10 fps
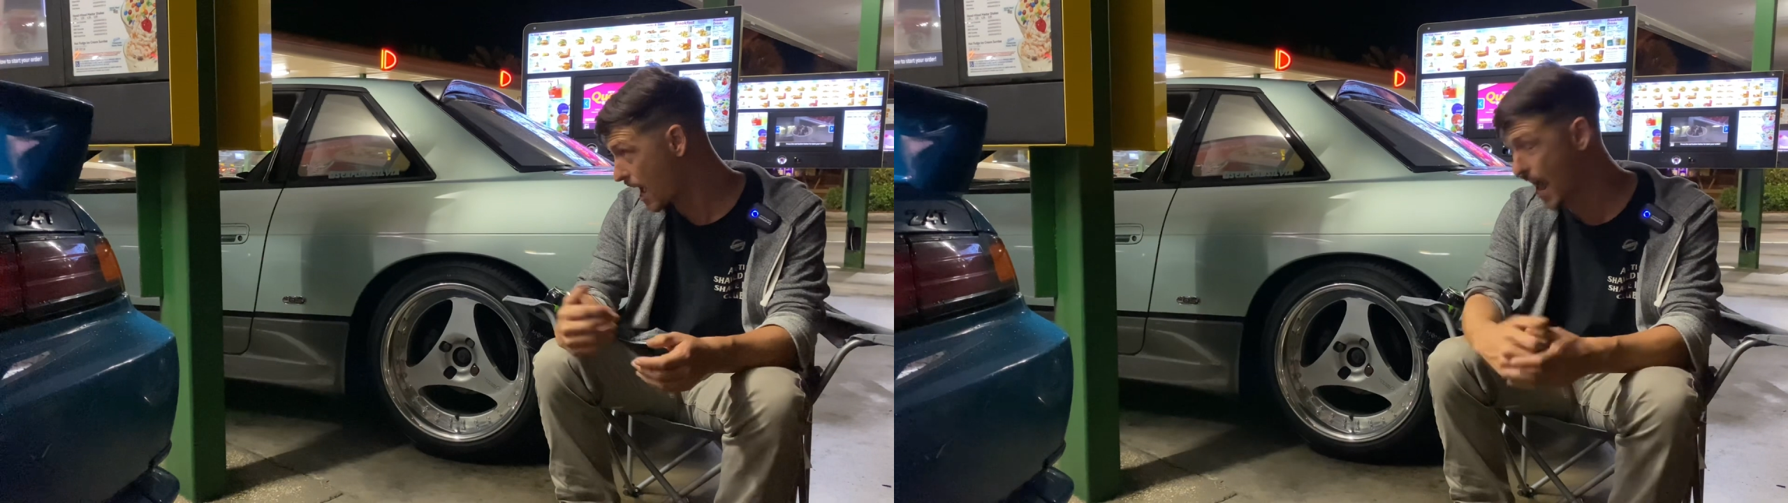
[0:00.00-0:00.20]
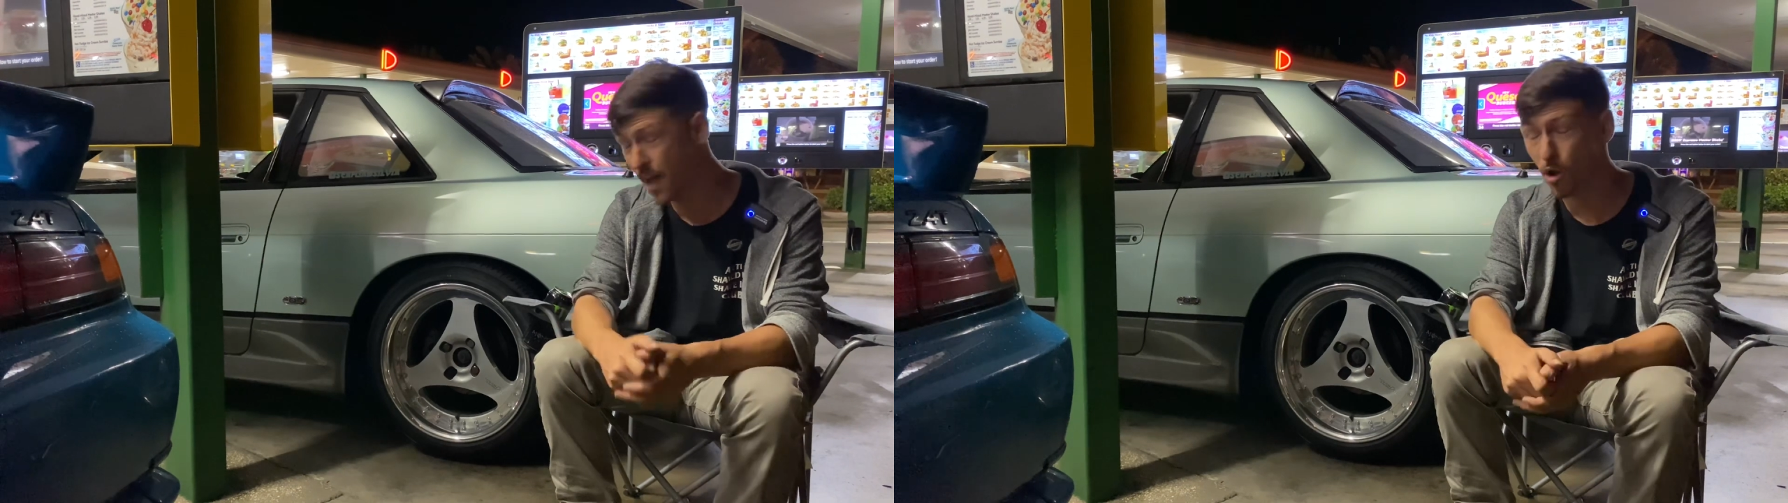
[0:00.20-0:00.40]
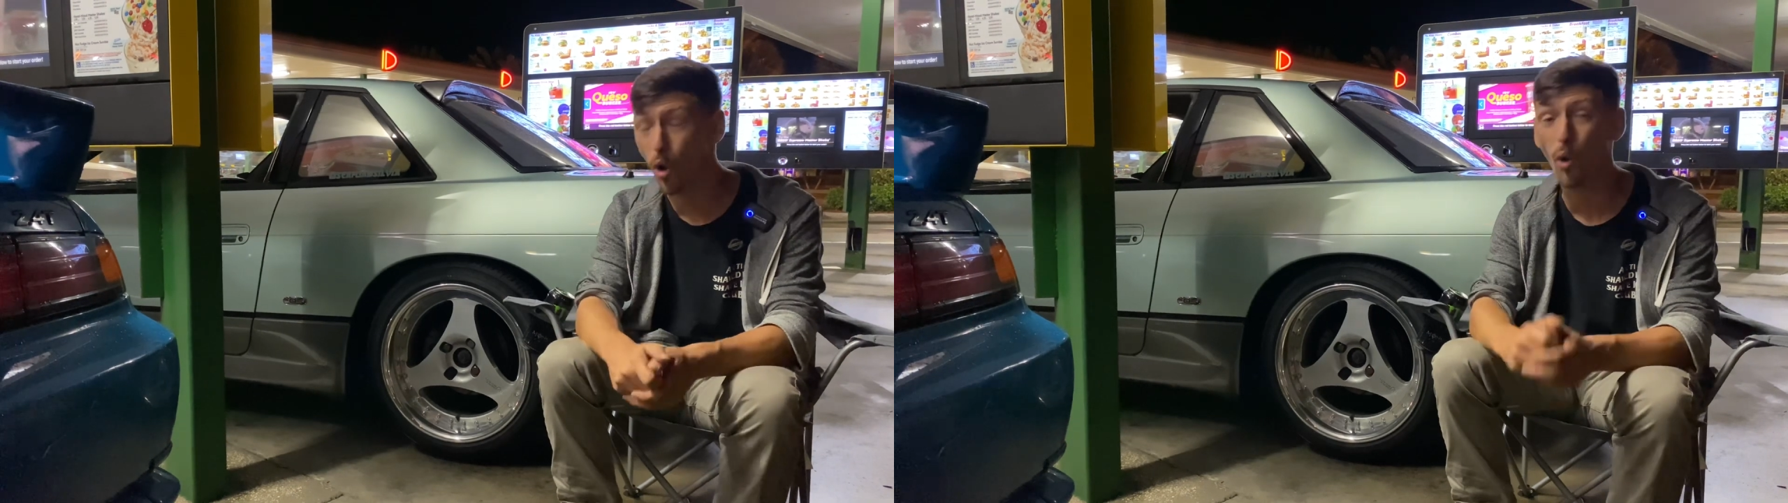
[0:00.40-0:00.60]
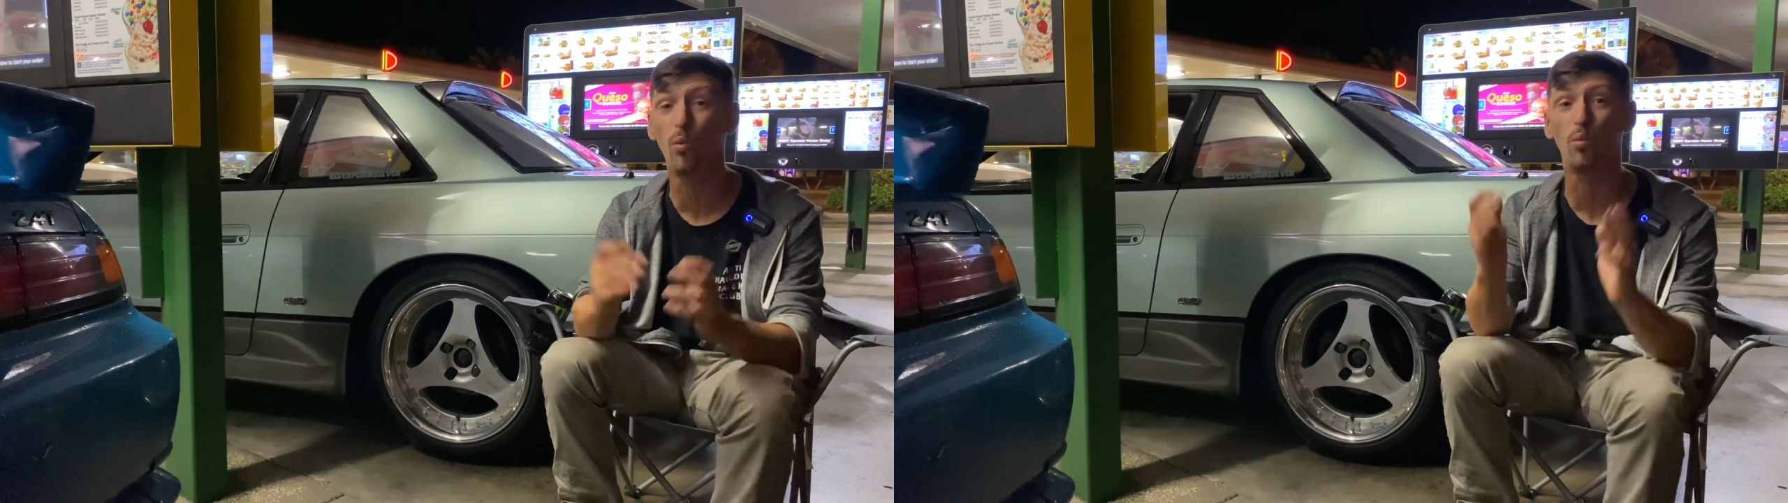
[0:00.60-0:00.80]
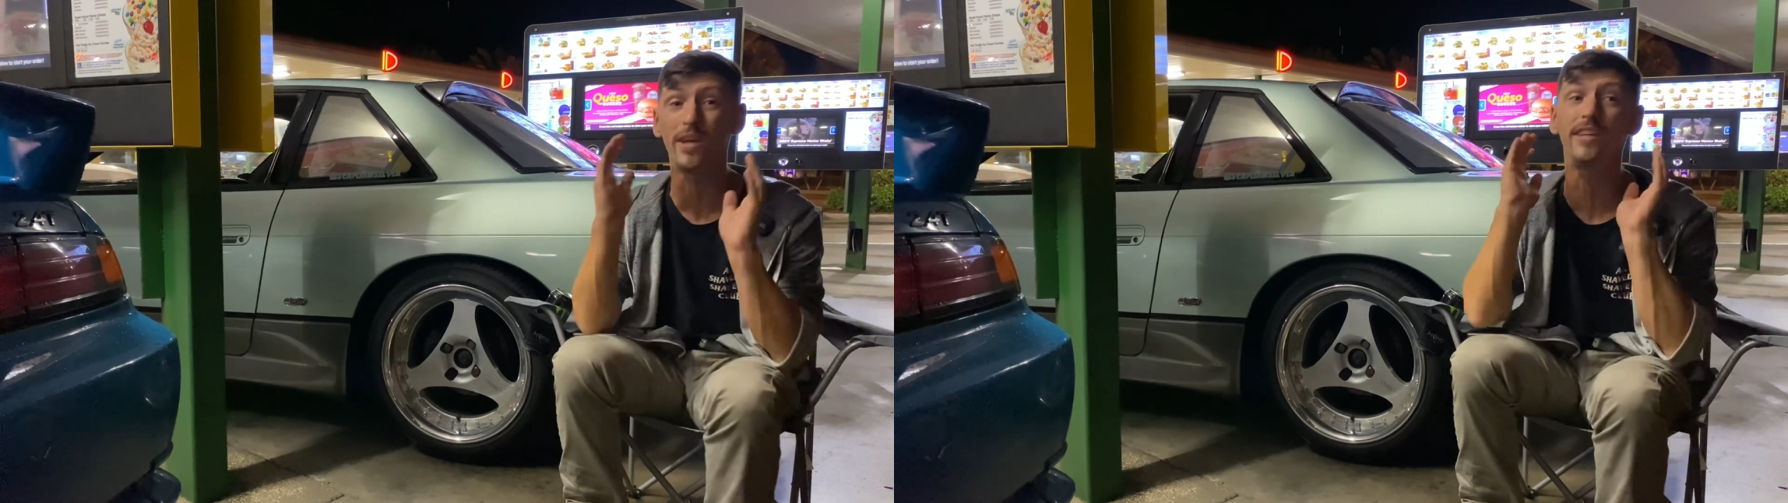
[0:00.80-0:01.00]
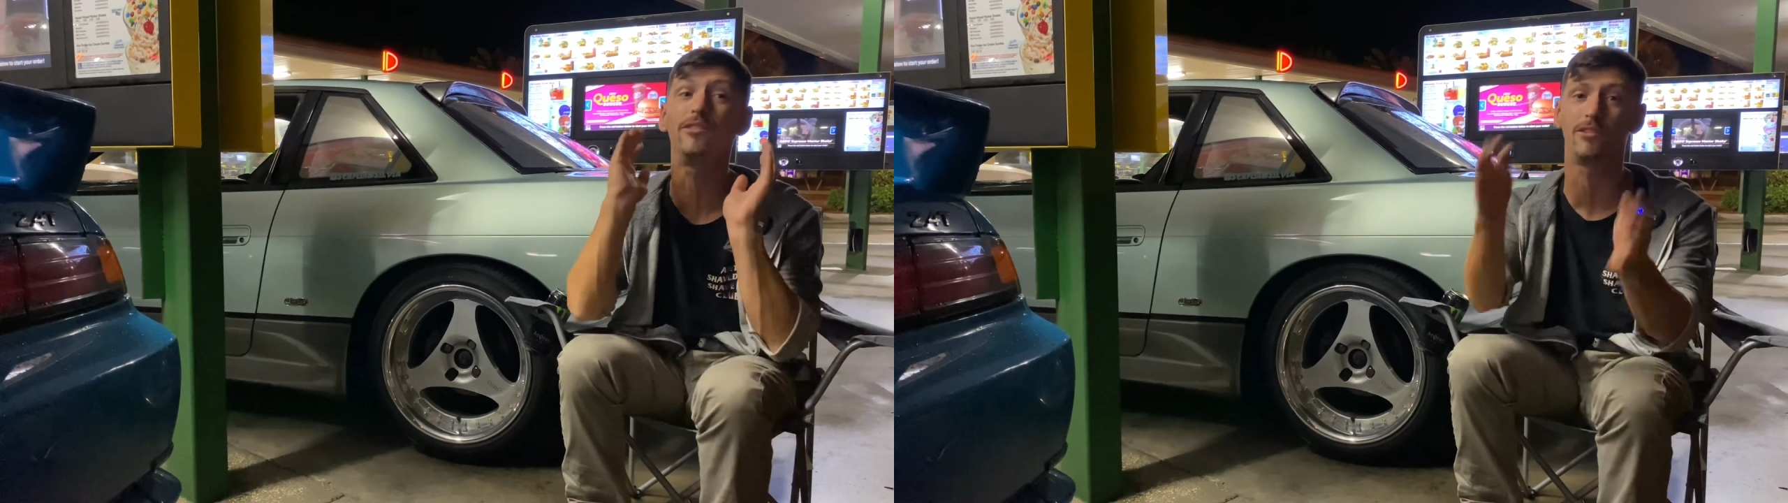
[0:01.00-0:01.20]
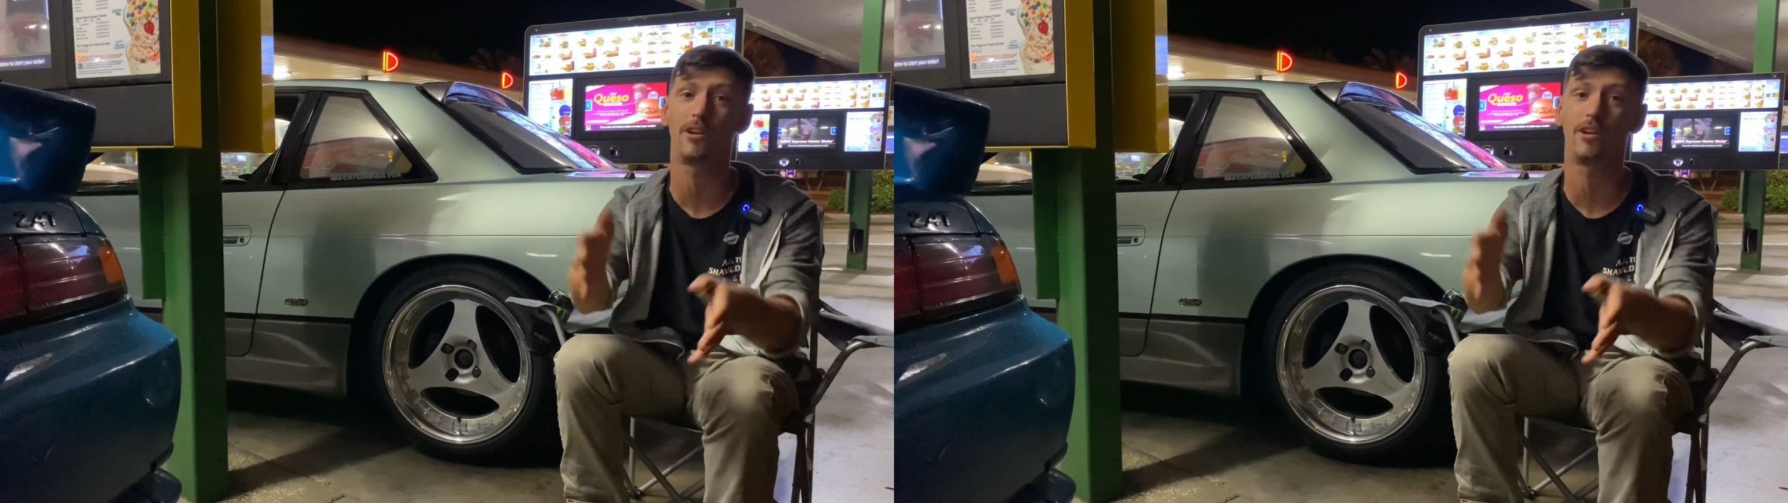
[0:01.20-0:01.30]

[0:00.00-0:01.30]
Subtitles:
had a whole wheel